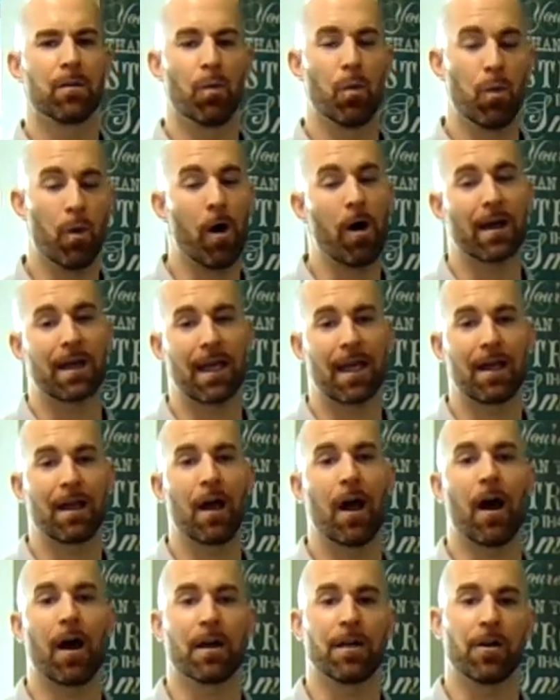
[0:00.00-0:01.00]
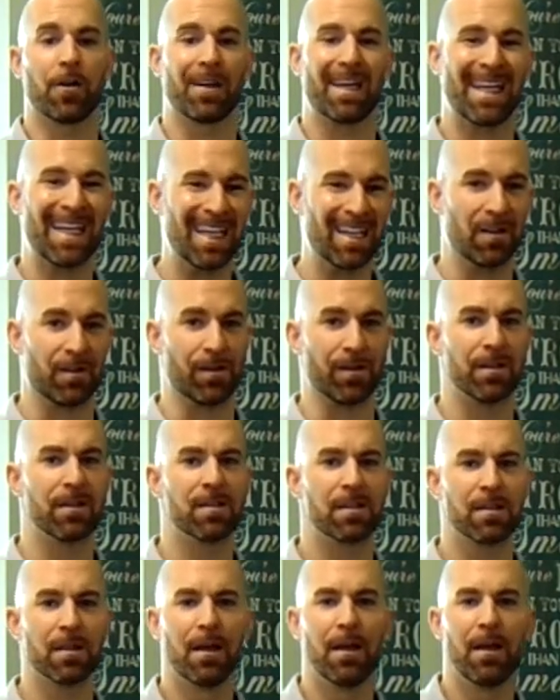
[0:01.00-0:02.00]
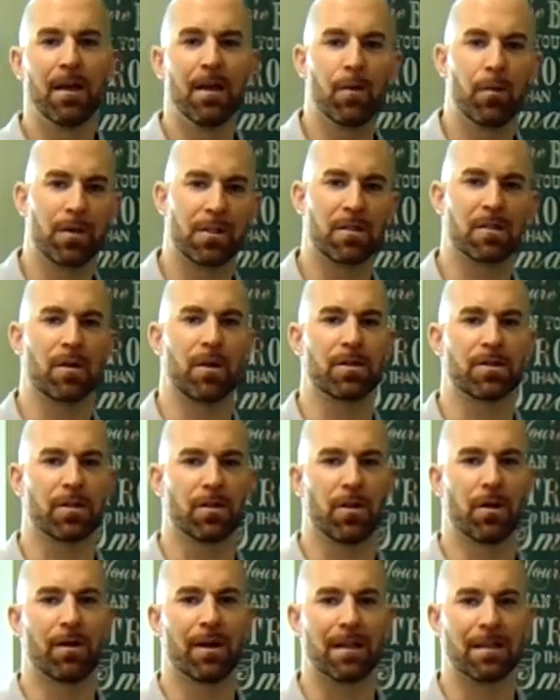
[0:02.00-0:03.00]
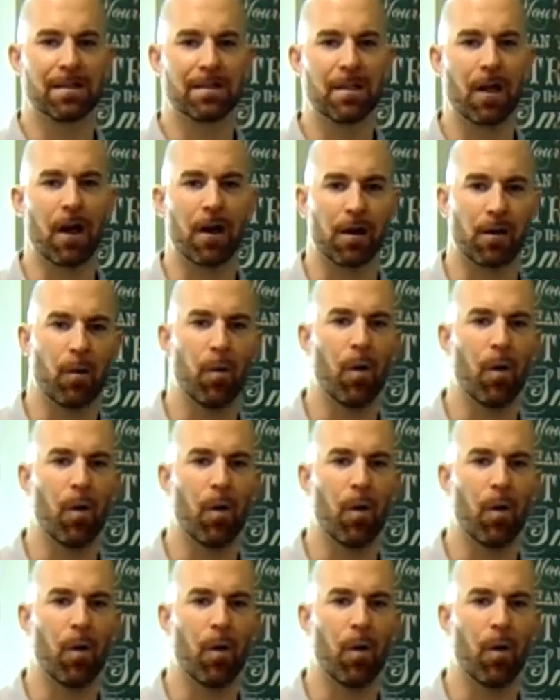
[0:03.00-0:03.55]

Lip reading: walking on your heels, which is also known as duck